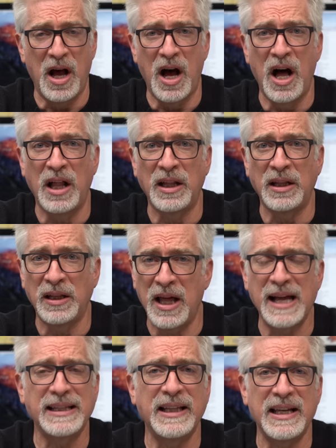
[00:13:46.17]
a
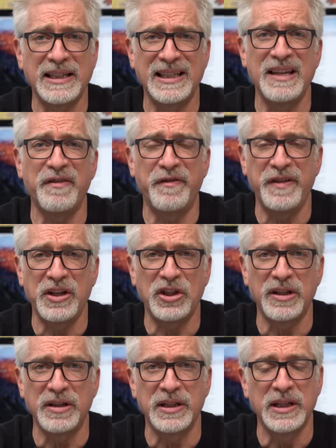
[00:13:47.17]
lot less
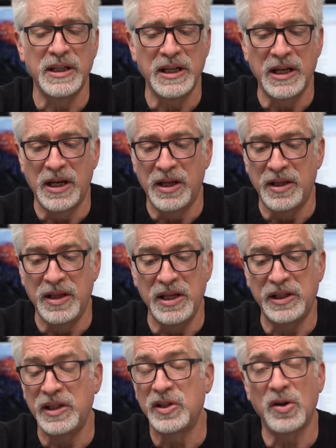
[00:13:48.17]
efficient,
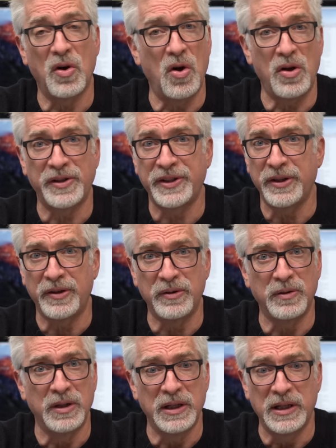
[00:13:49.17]
this is also